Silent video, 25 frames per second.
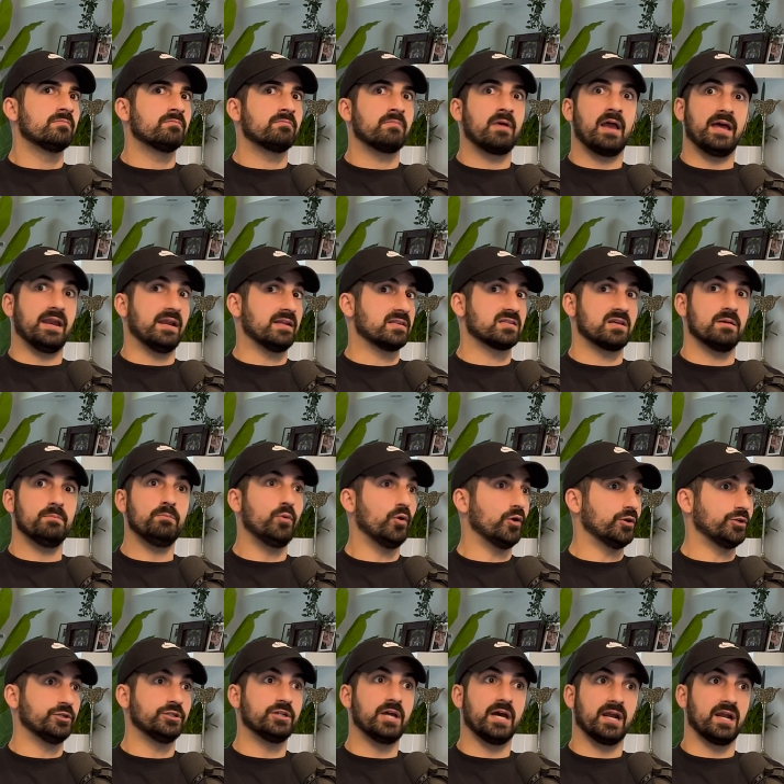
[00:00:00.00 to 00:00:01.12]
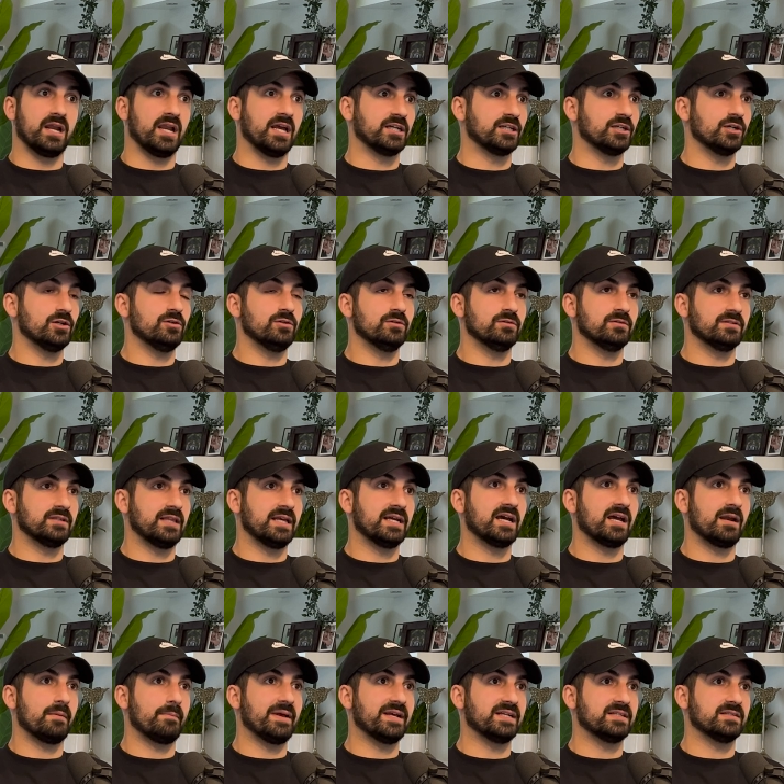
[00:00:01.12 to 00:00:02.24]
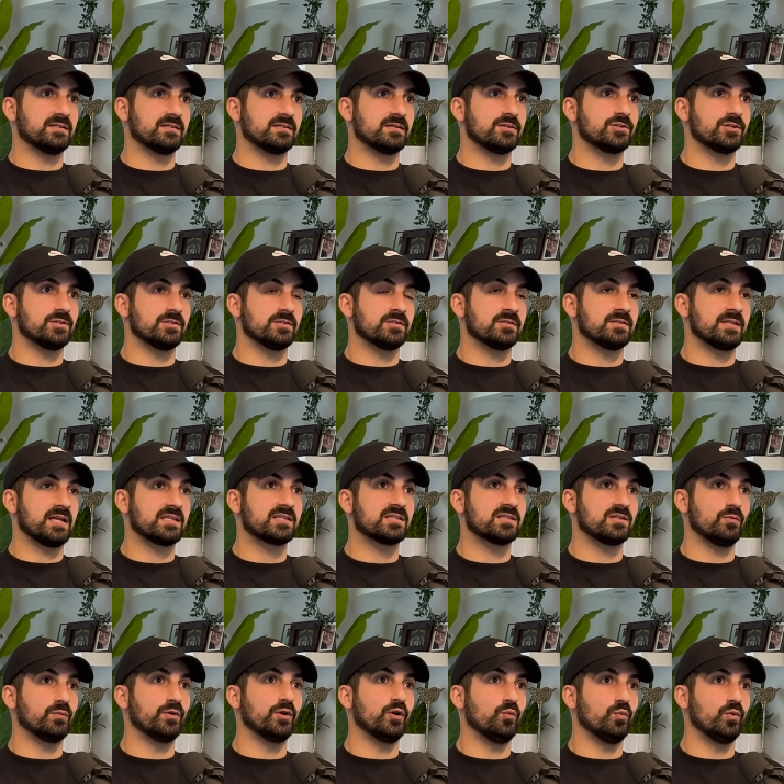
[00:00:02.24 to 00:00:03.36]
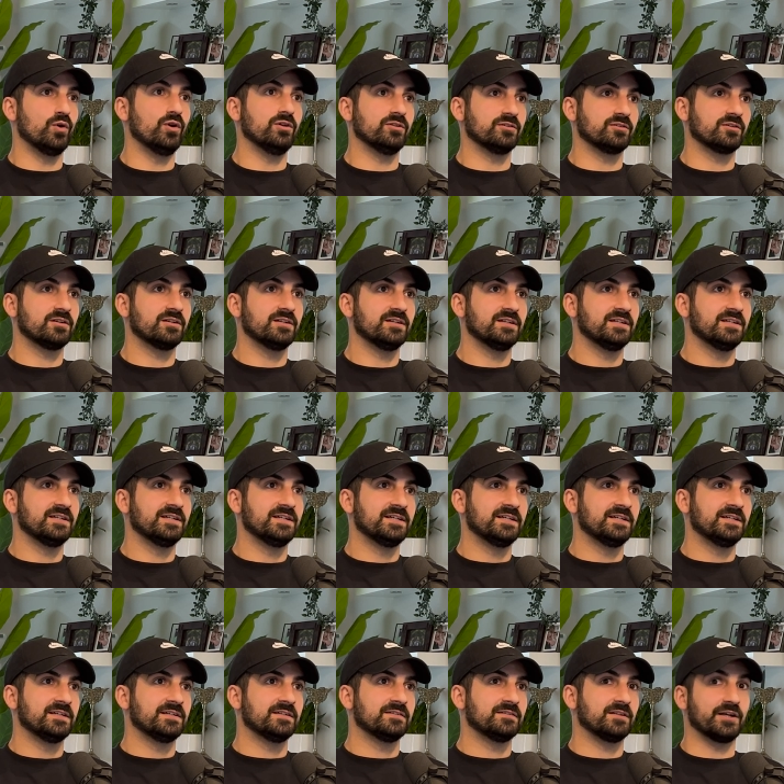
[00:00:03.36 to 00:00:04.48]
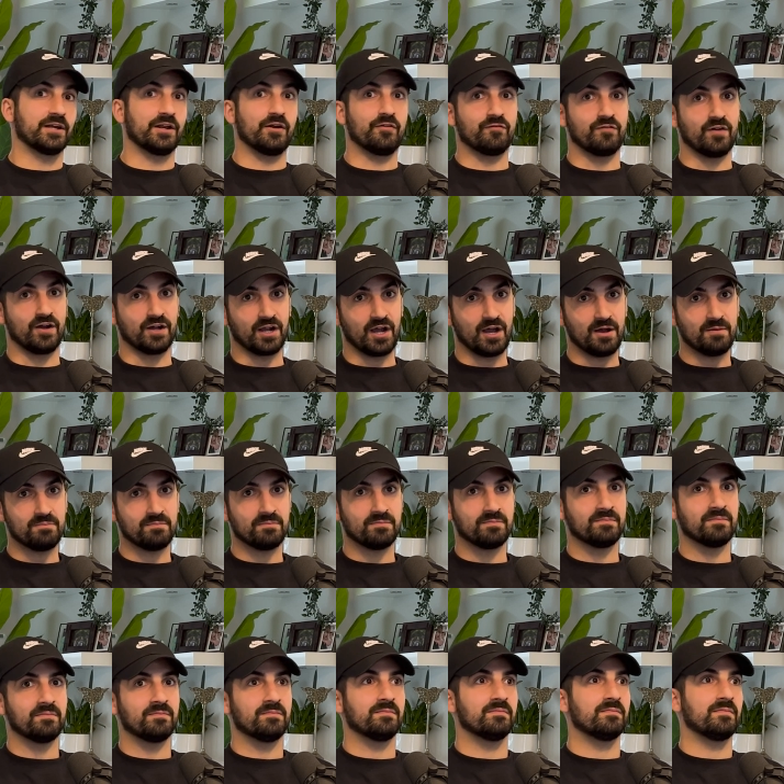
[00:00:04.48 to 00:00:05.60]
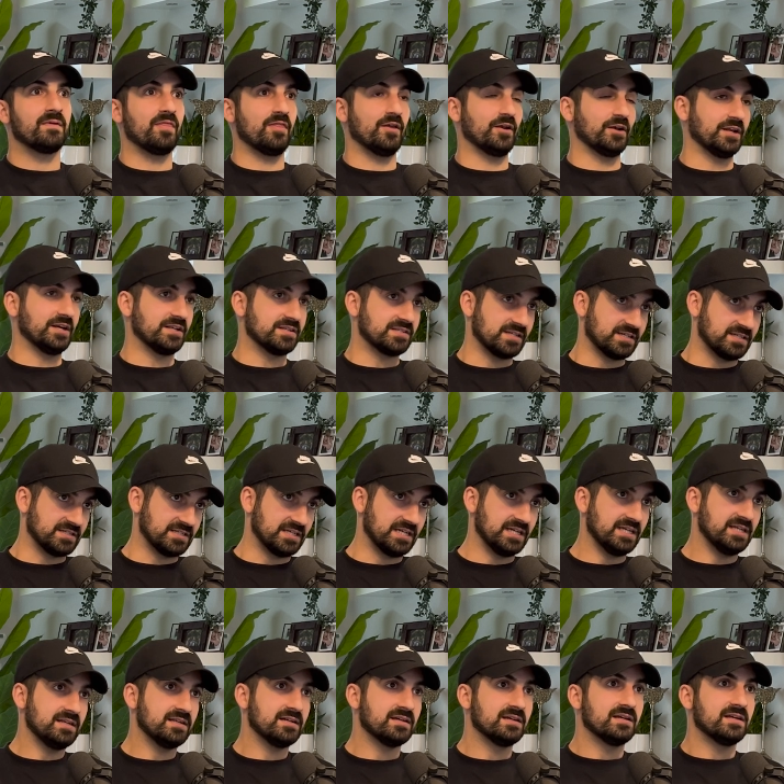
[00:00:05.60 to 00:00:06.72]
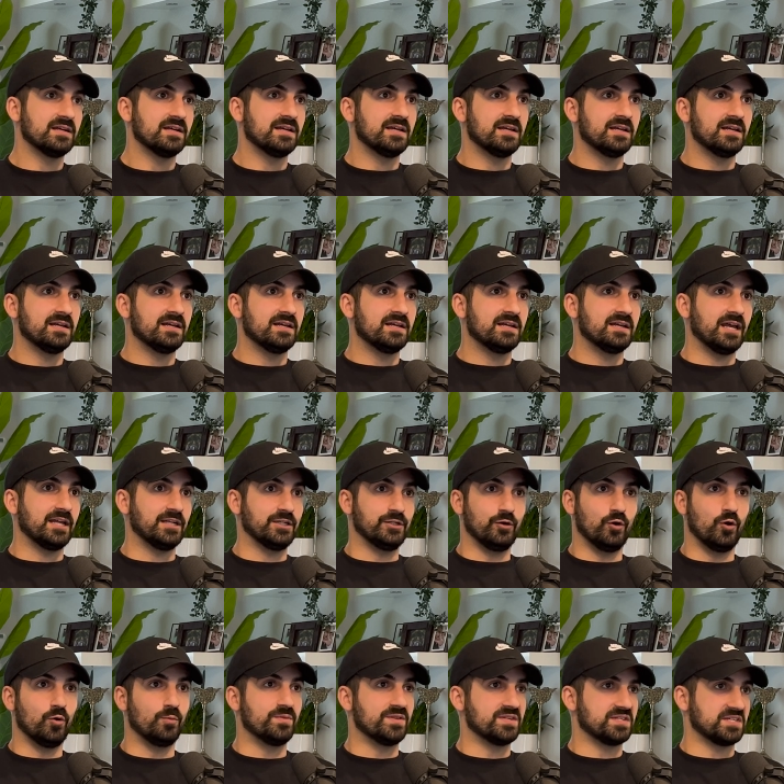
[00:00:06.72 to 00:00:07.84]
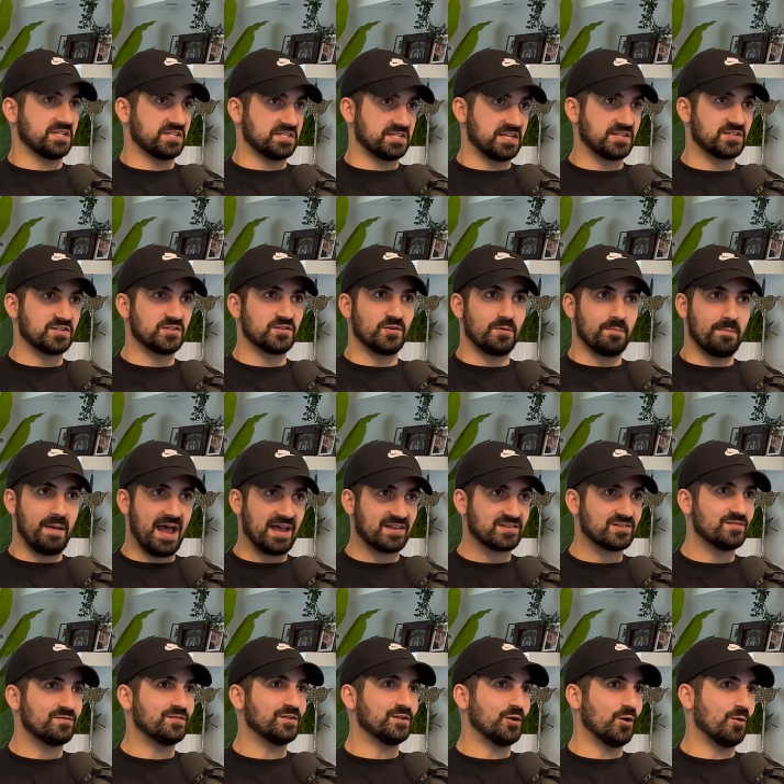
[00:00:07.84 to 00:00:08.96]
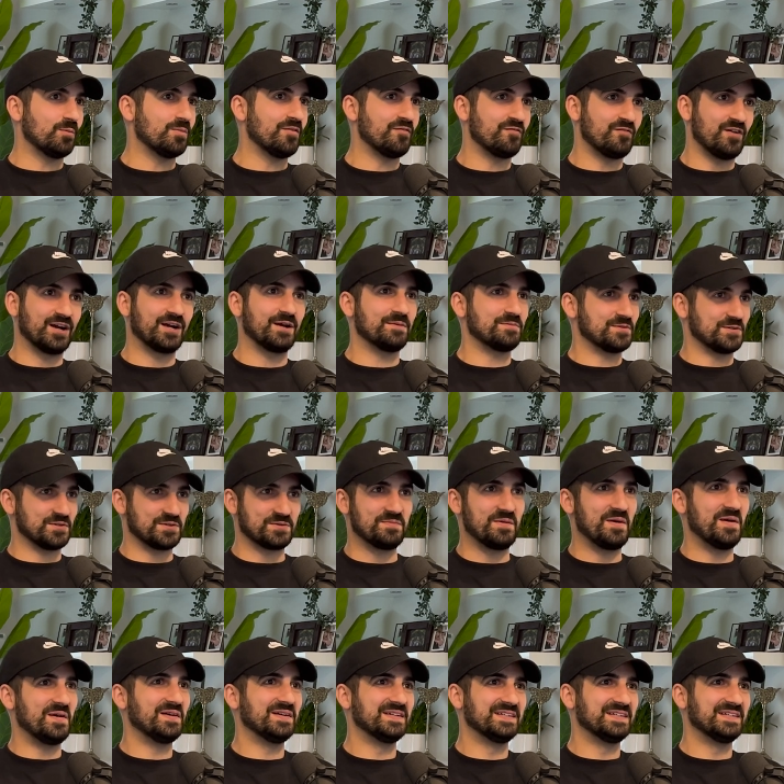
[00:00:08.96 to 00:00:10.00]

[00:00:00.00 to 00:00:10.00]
And at some point you got to let go and they got to make decisions. That's the real world. They're going to fuck up and they're going to succeed. And you hope the successes are massive and you hope the fuck ups are small.